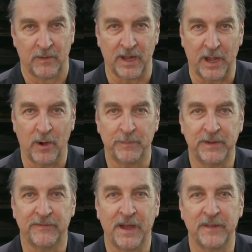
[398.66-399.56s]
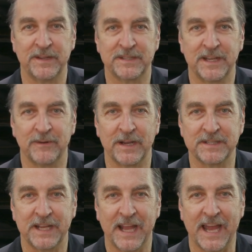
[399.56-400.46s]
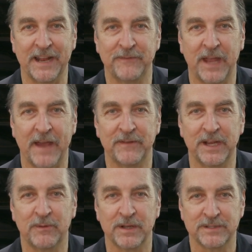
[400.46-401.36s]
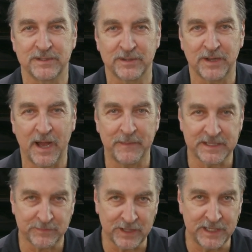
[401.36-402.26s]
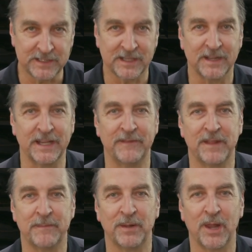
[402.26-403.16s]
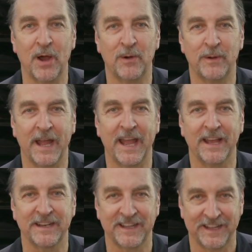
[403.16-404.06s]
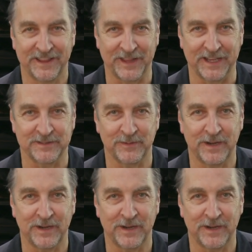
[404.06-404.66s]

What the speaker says: Well, I hope you found this interesting, and if you have any questions or comments, please leave them below, and thanks for